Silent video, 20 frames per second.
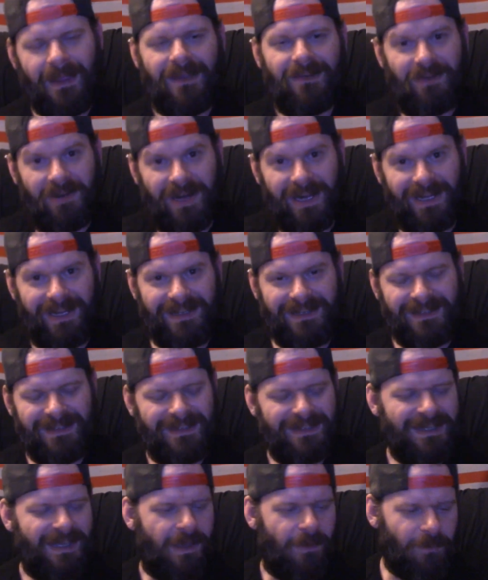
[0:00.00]
Right?
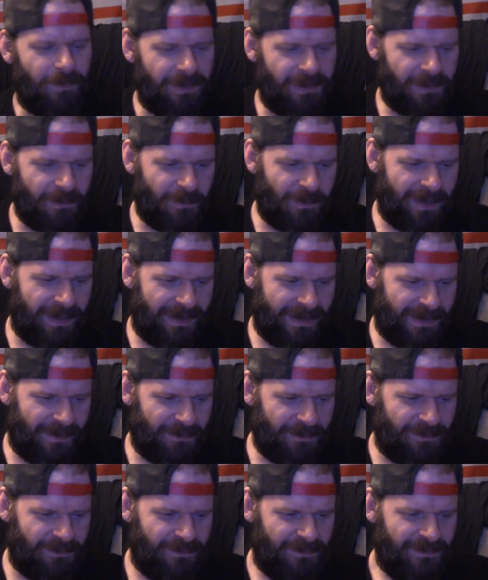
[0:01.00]
I work in a
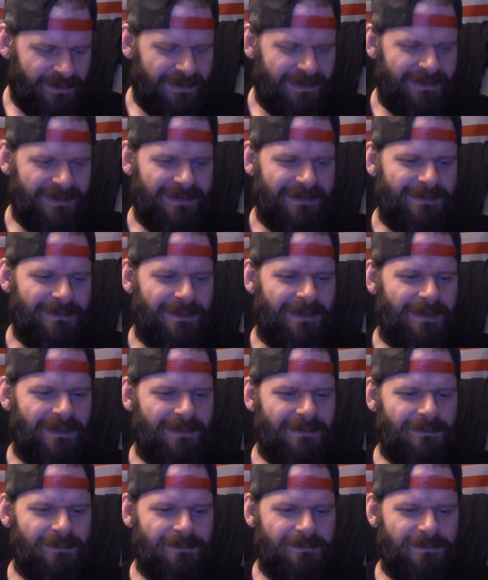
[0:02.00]
warehouse, uh,
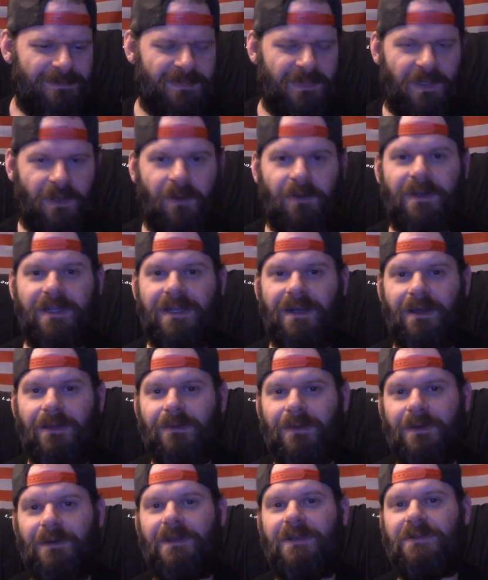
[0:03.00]
loading and
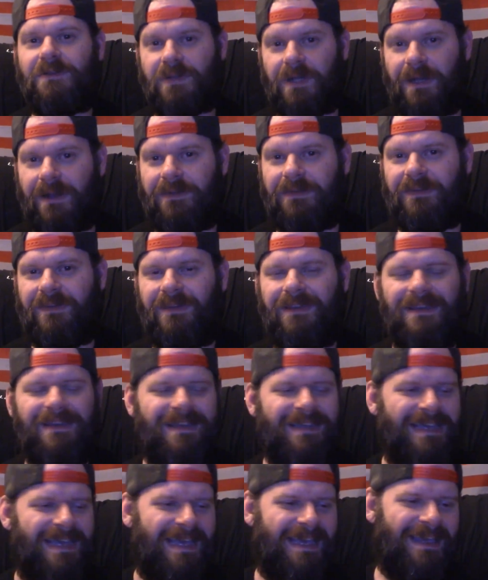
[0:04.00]
unloading trucks
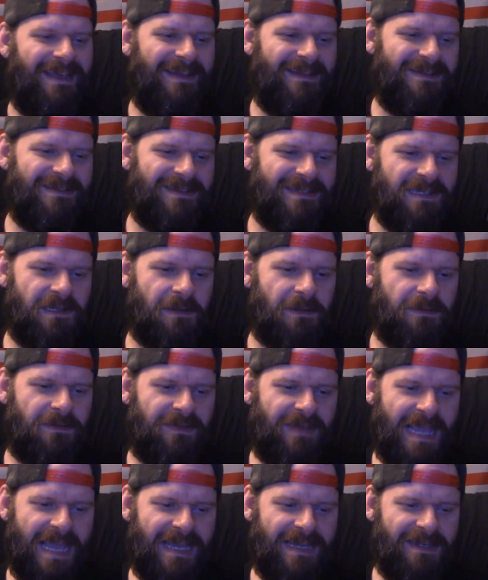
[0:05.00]
and you know
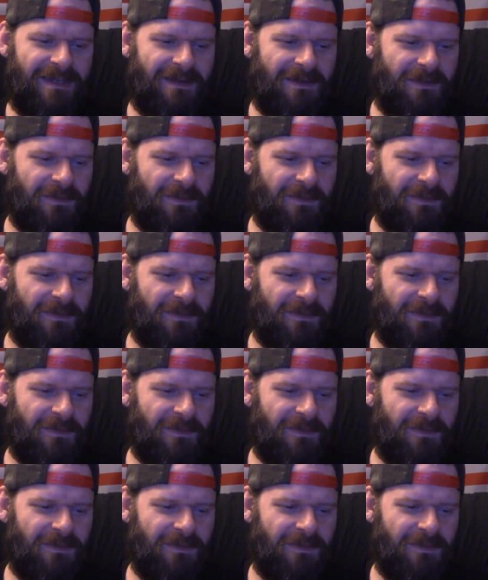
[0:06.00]
stacking and